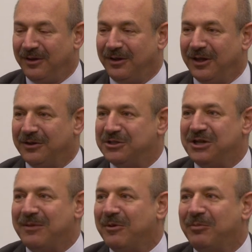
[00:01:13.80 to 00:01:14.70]
And the
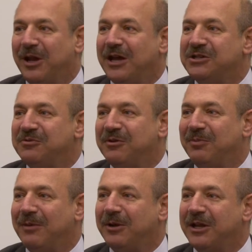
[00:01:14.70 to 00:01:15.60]
same applies
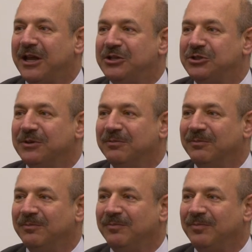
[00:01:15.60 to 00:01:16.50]
with publication.
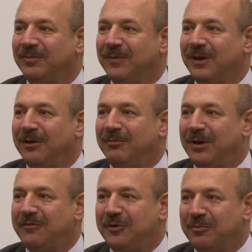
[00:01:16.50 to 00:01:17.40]

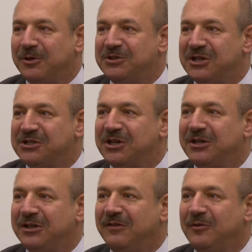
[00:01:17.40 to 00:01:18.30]
But if you're
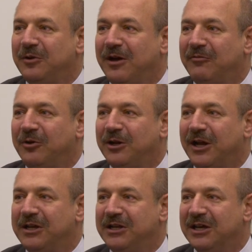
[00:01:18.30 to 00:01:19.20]
persistent and if you have good
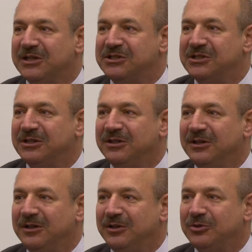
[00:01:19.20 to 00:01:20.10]
ideas,
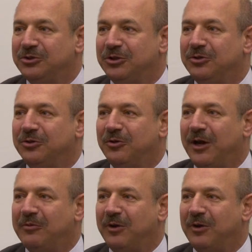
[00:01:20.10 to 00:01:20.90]
you should do quite